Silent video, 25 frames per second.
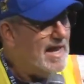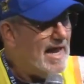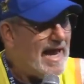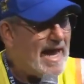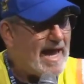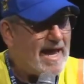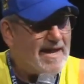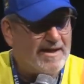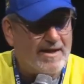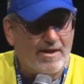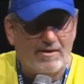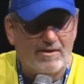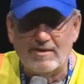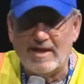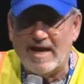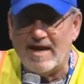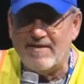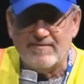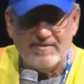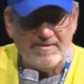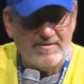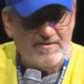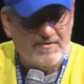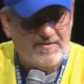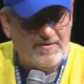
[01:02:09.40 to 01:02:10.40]
At
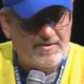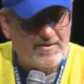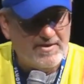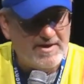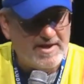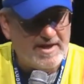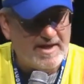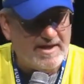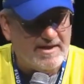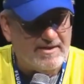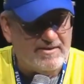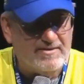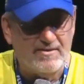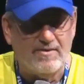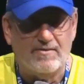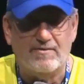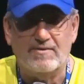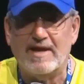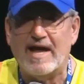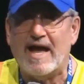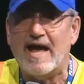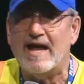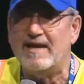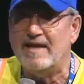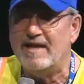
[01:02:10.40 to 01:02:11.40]
11:30,
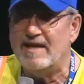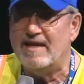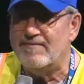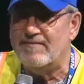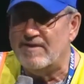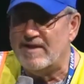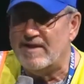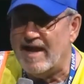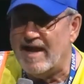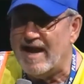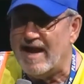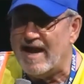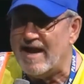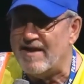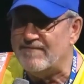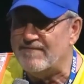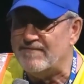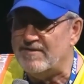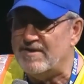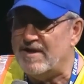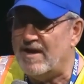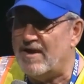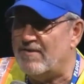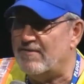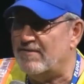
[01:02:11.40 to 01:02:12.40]
so not even a
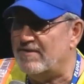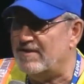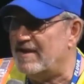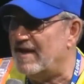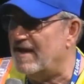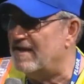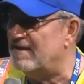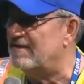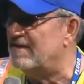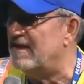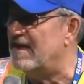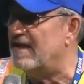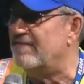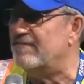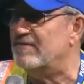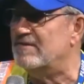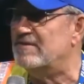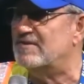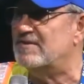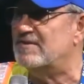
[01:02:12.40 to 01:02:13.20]
half an hour yet. David